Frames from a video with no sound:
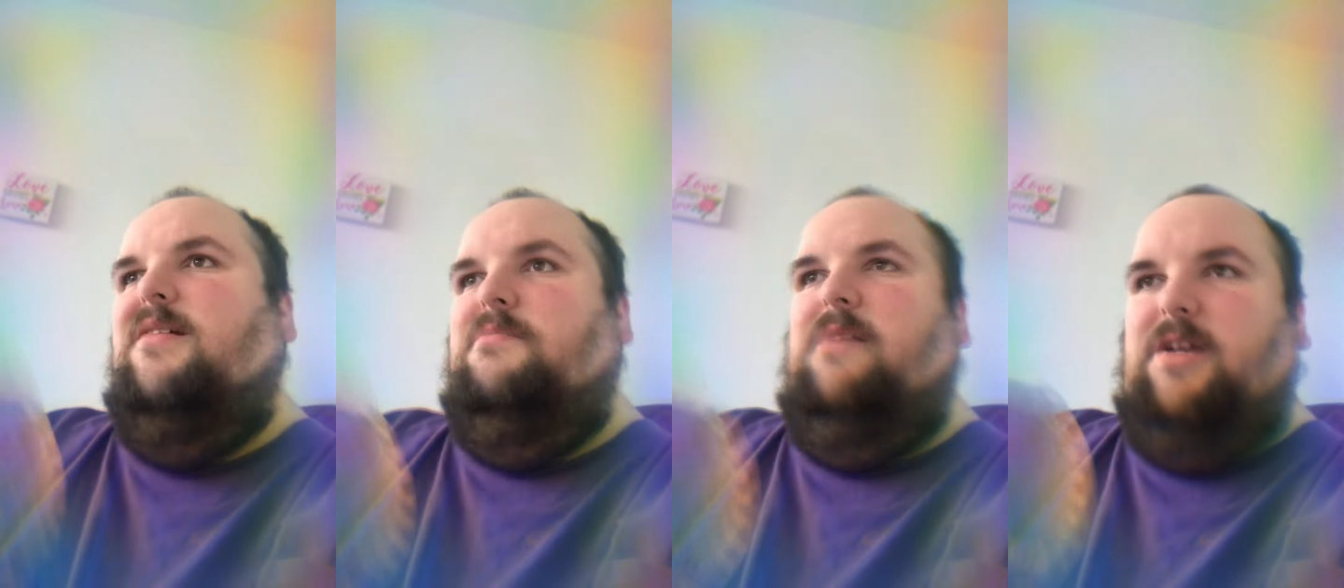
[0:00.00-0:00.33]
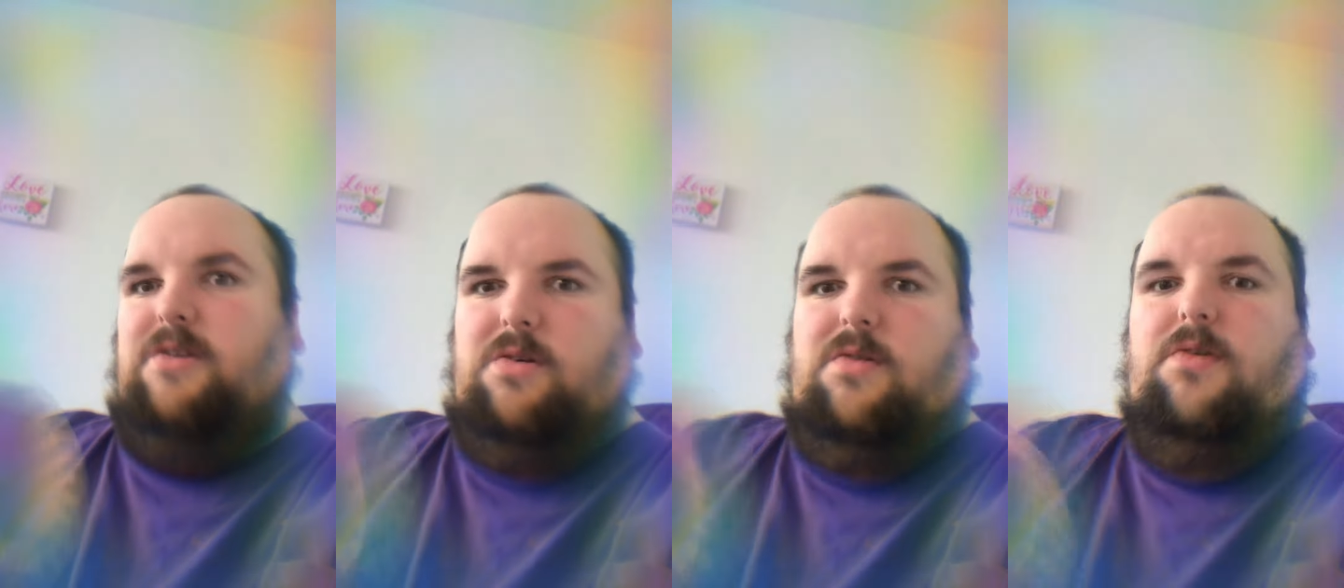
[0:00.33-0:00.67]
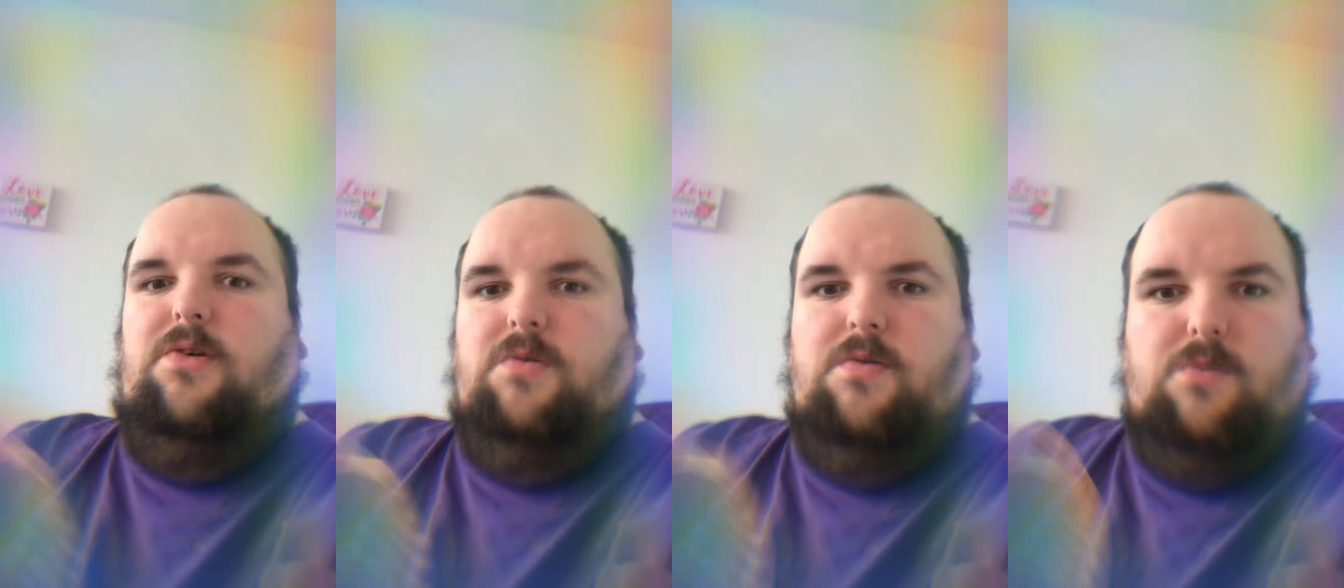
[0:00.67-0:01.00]
my
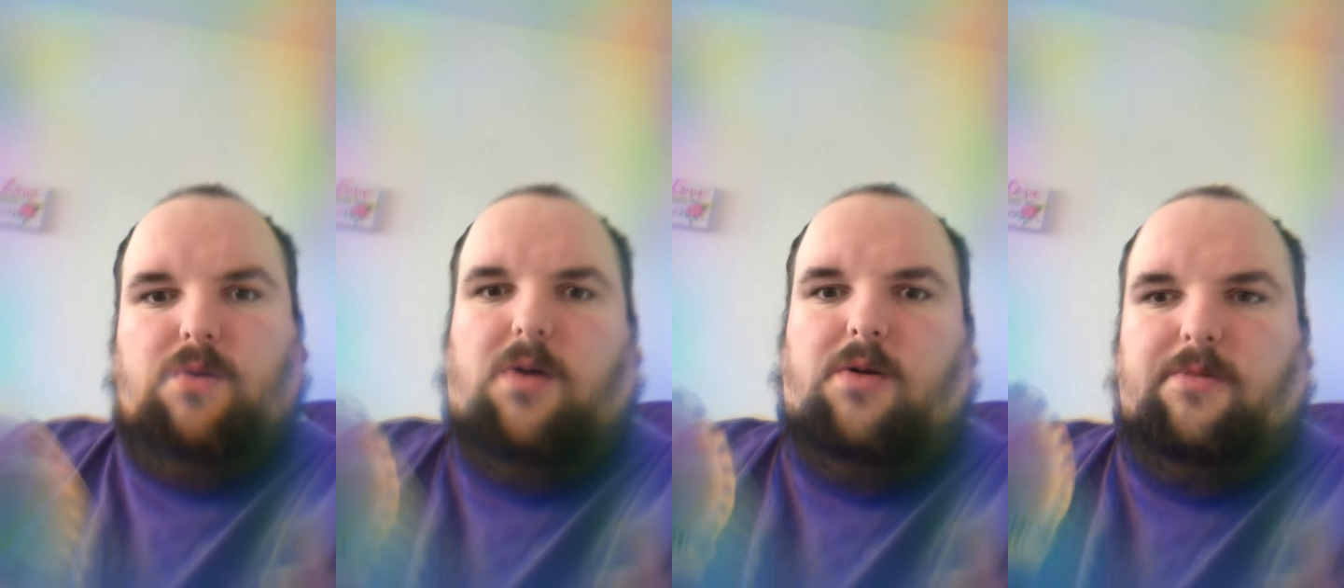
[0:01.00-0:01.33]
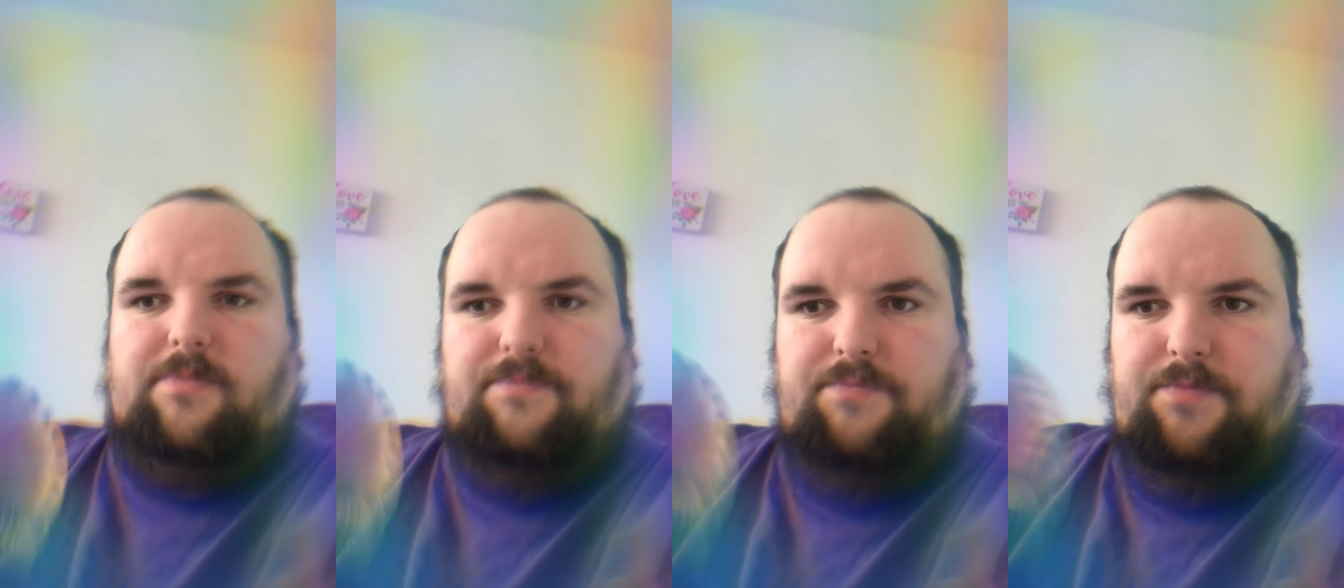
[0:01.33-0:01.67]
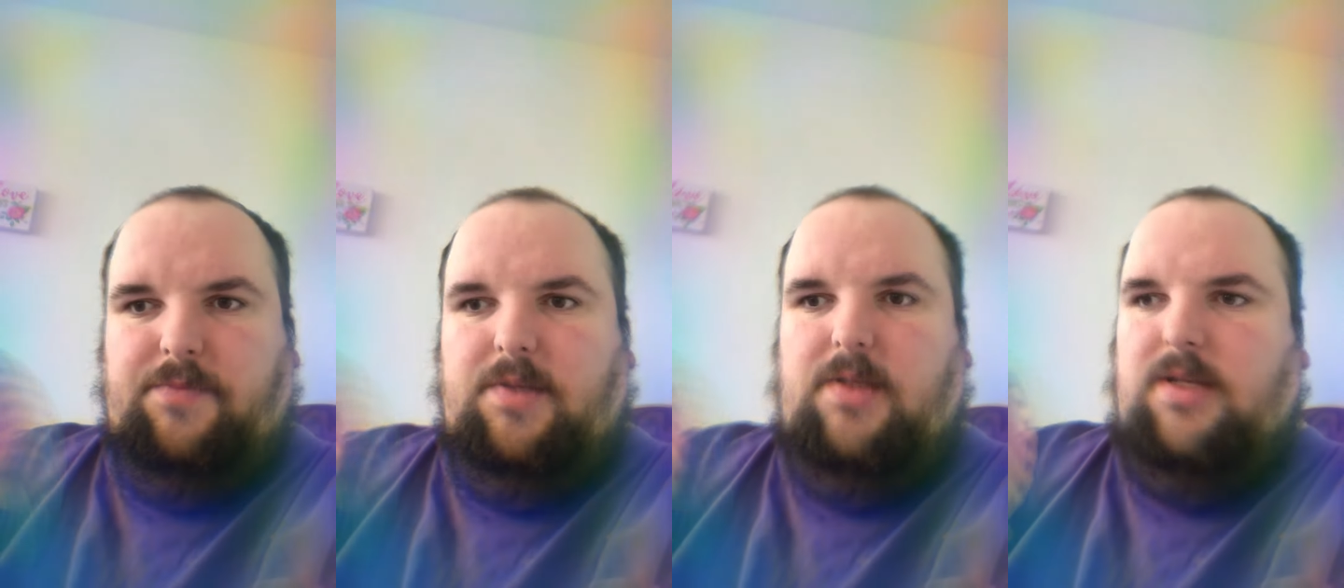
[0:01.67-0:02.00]
kudu or
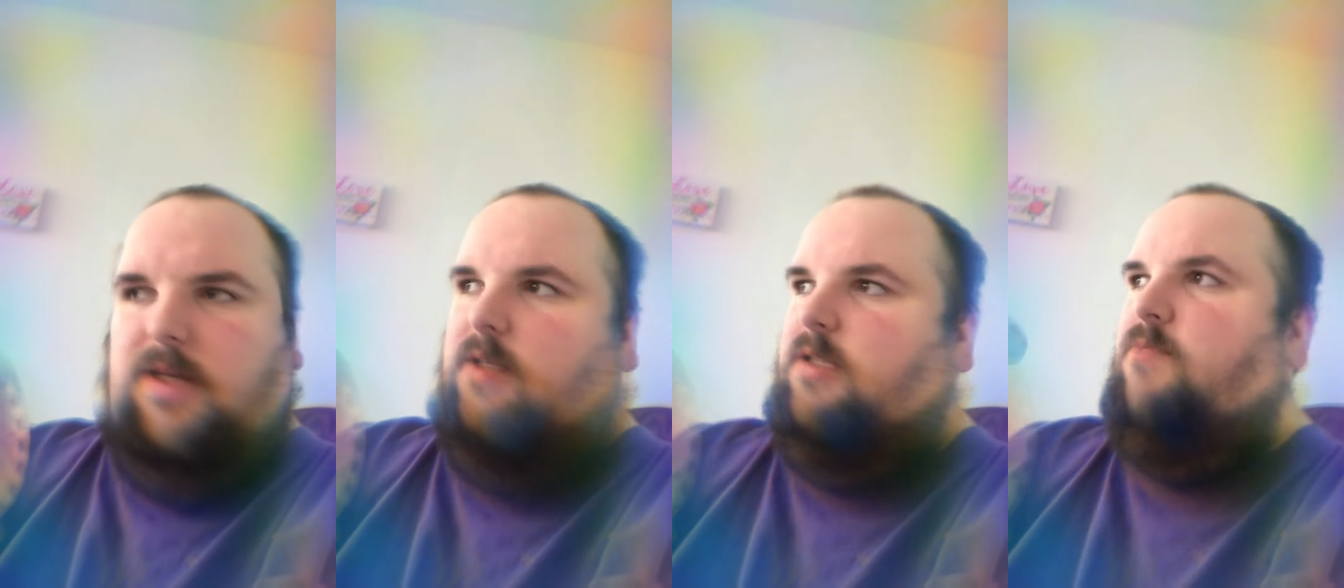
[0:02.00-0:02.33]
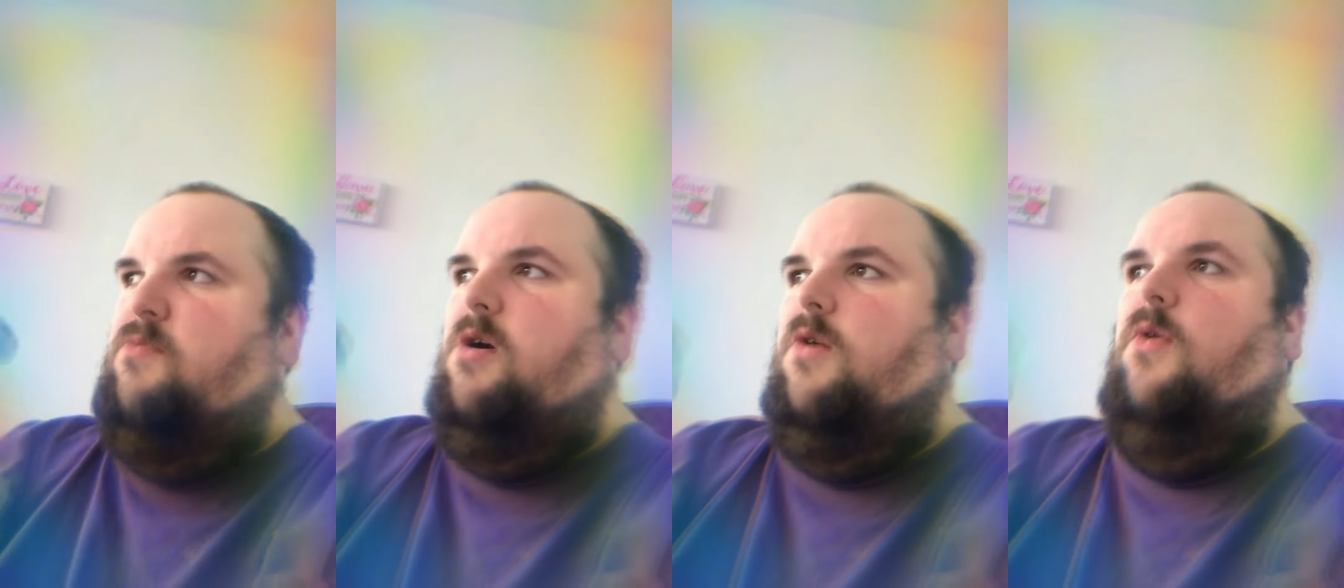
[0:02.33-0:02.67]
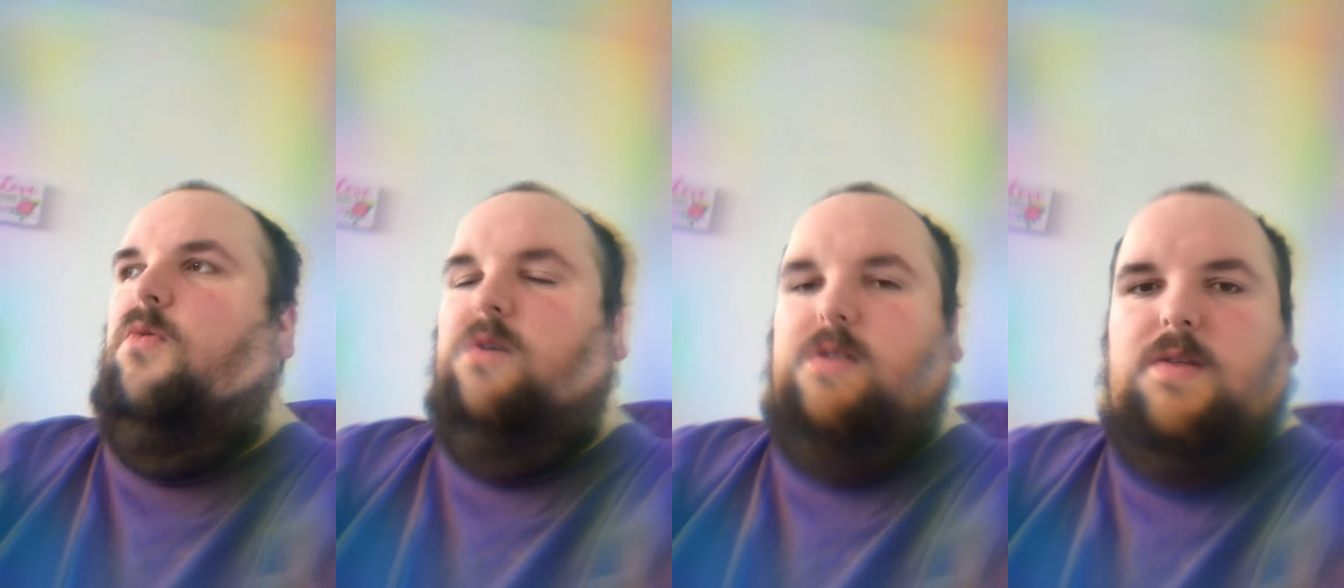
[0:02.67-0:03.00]
the smaller
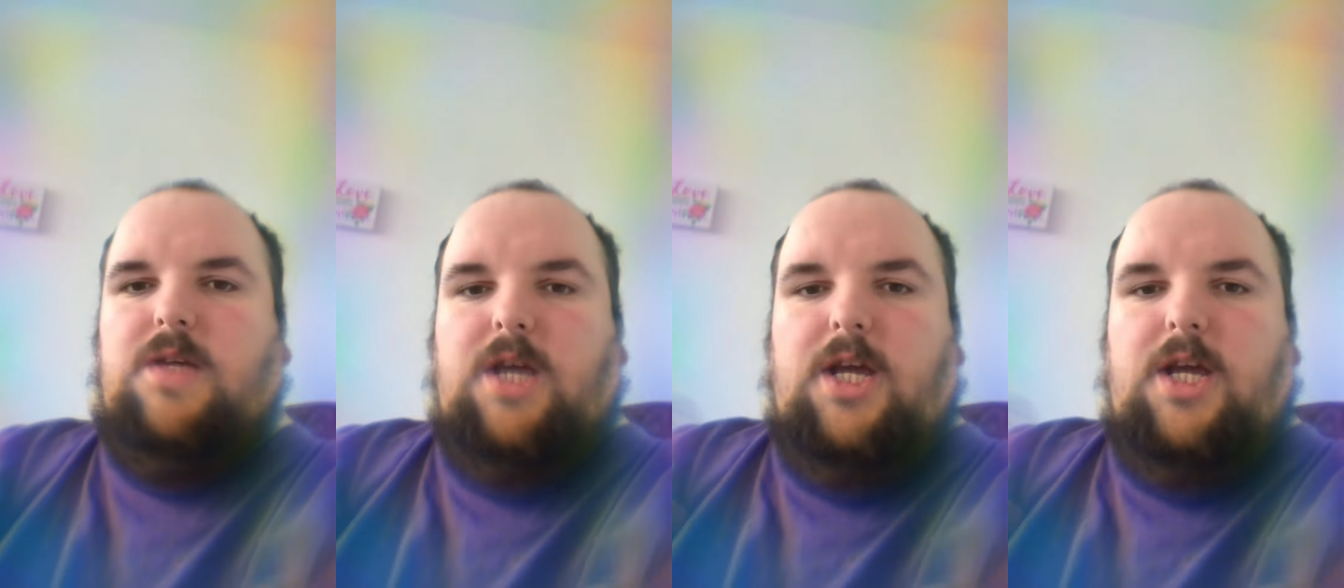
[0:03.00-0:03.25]
ones,